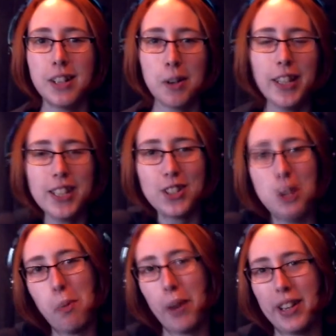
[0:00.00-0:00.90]
At least
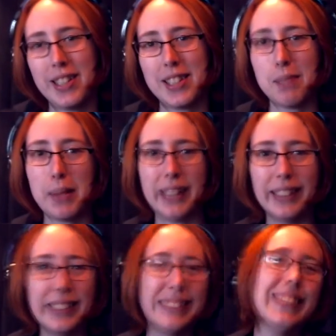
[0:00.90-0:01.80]
you're important to me.
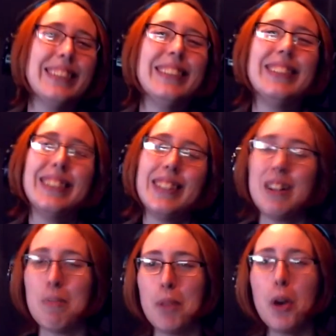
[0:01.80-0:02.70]

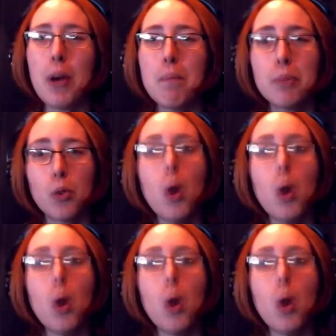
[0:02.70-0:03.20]
Okay,